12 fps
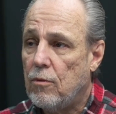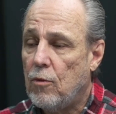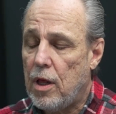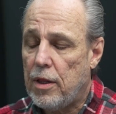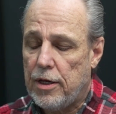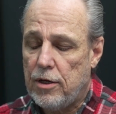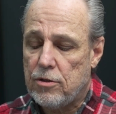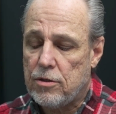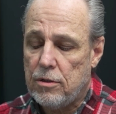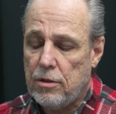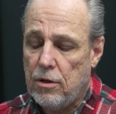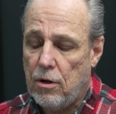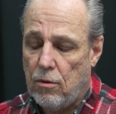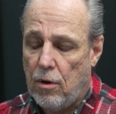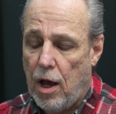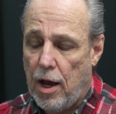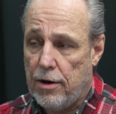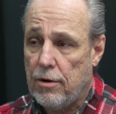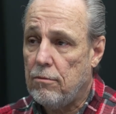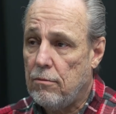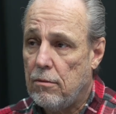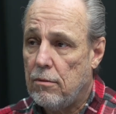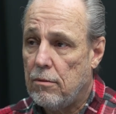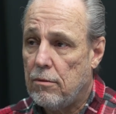Well, they use, iron
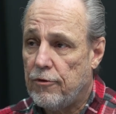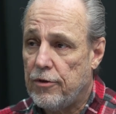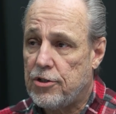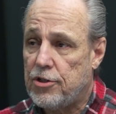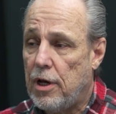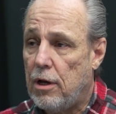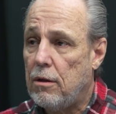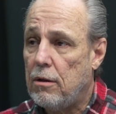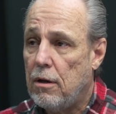for the shell.